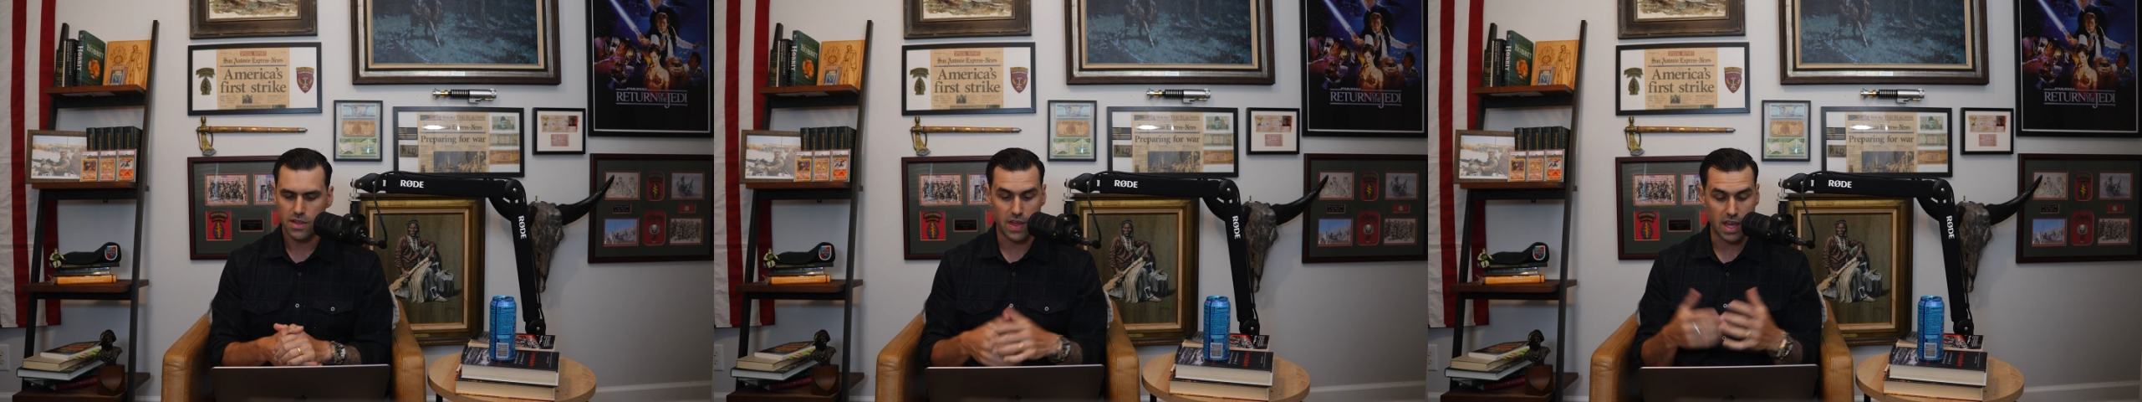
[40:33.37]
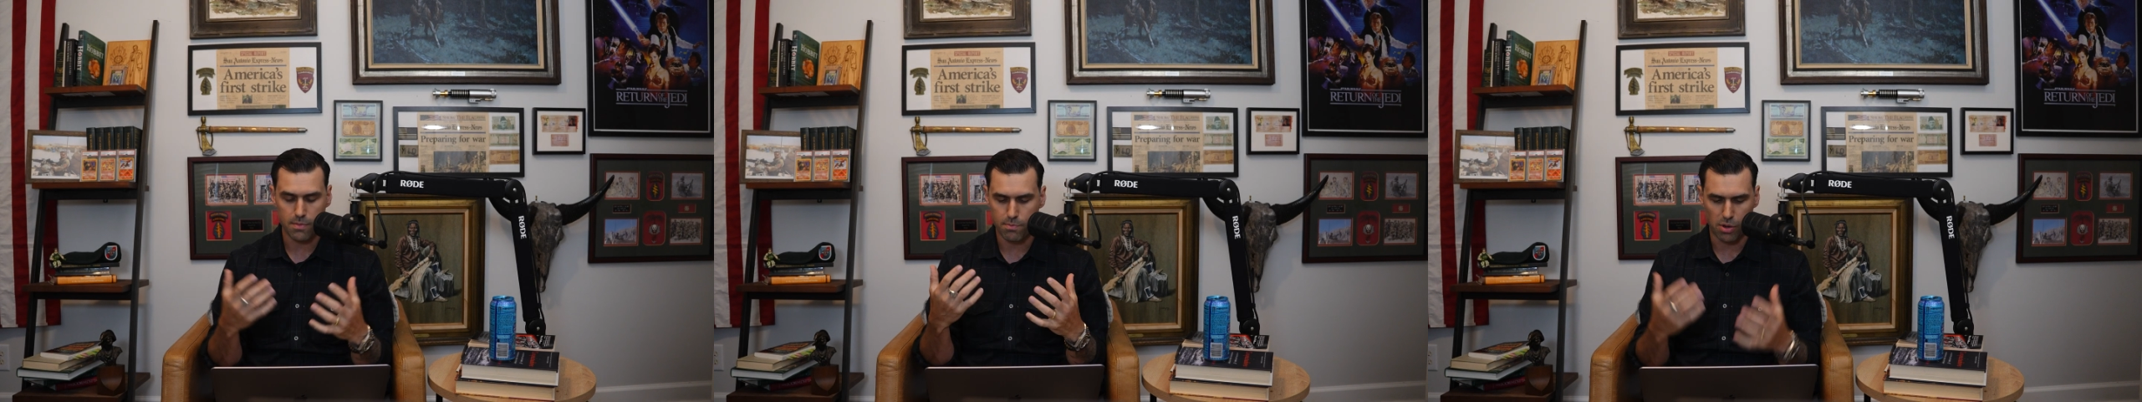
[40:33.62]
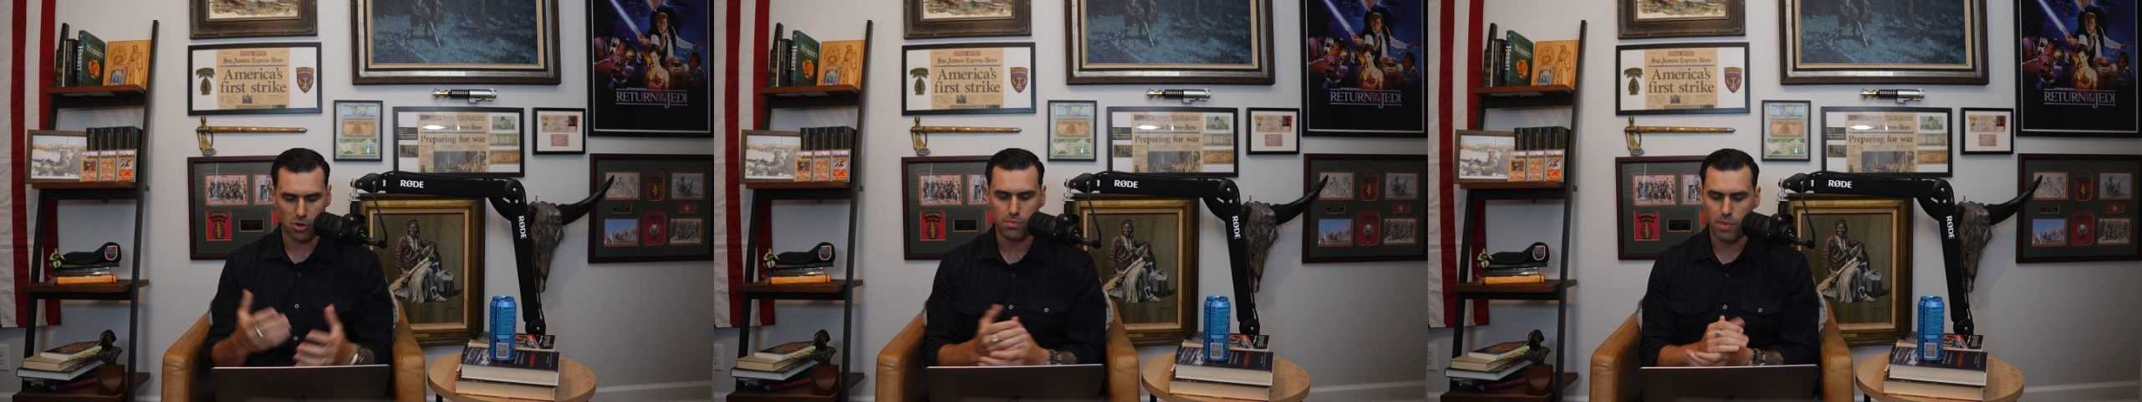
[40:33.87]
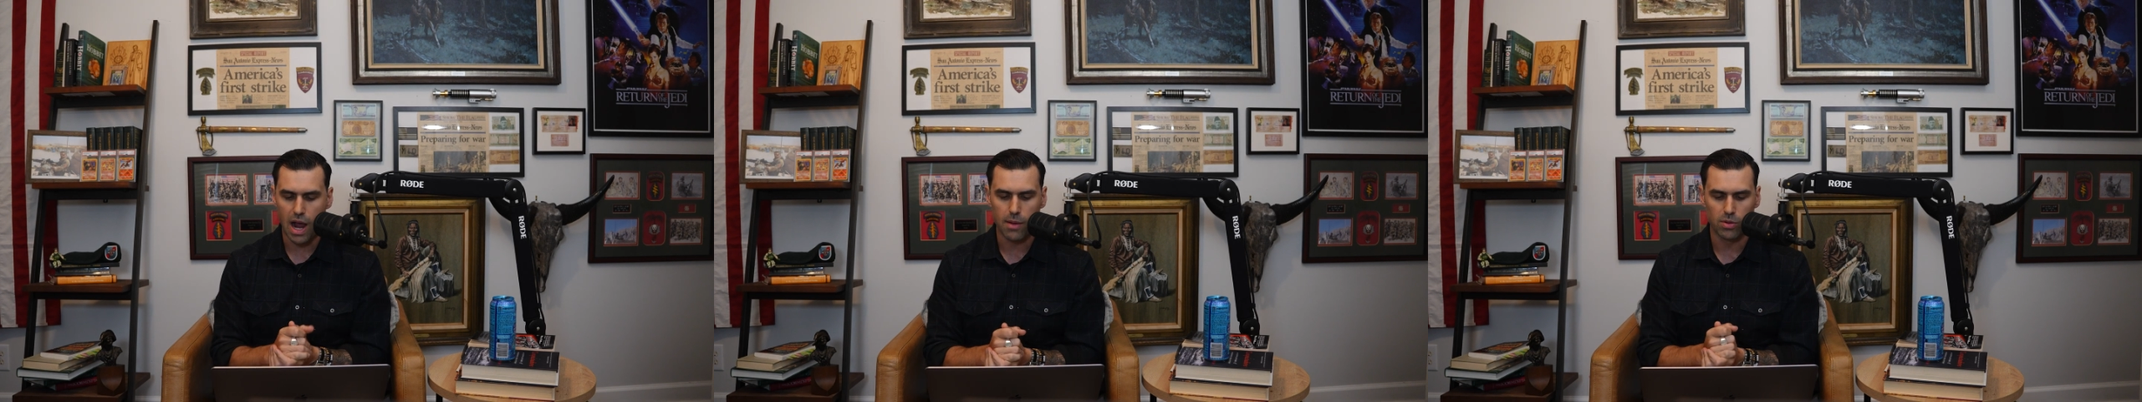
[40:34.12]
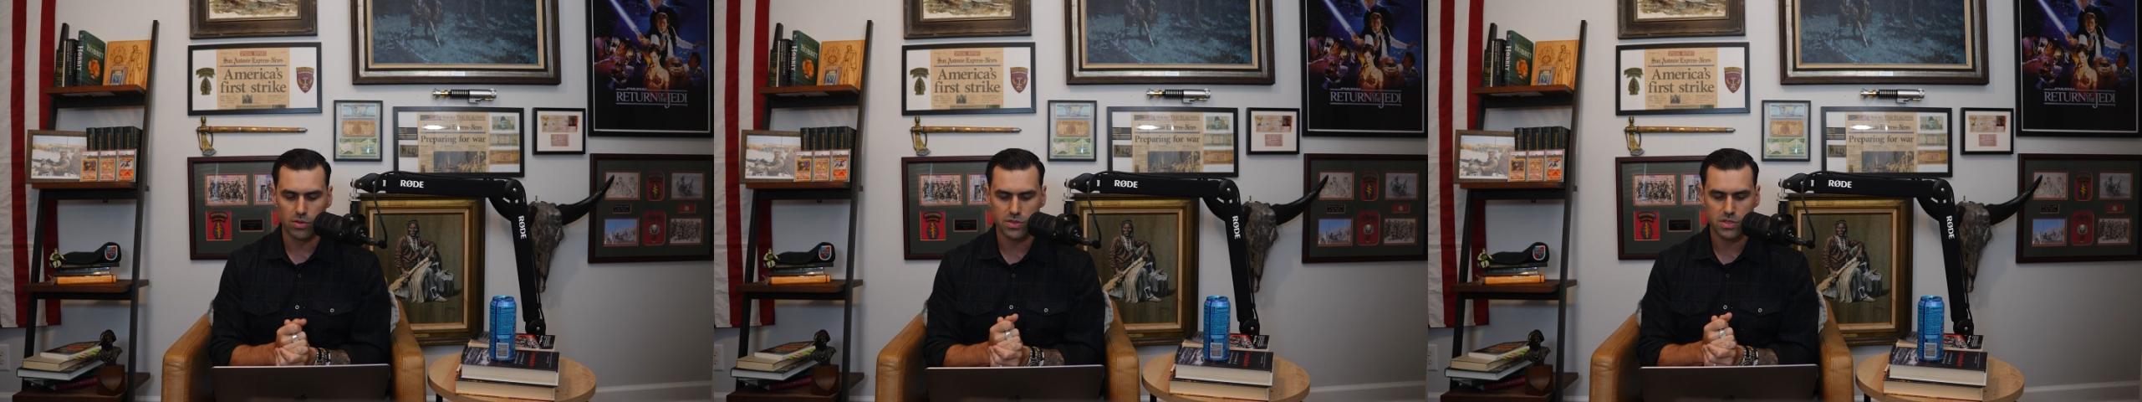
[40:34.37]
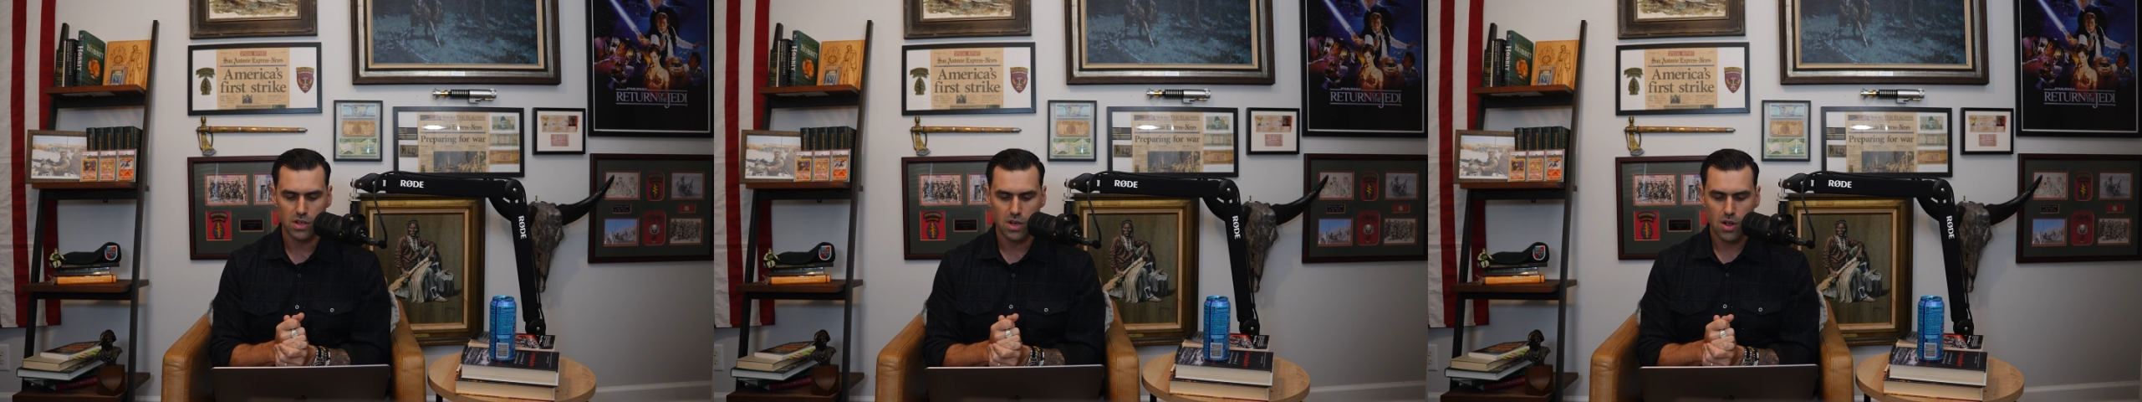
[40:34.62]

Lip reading: They burned Bibles